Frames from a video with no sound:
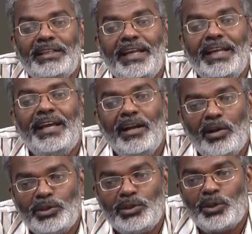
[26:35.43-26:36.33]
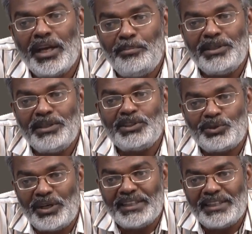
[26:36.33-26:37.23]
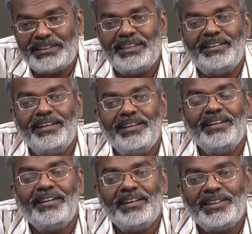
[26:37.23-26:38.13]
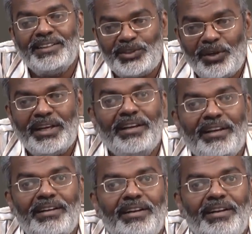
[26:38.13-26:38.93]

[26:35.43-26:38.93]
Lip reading: They can also help us to understand the historical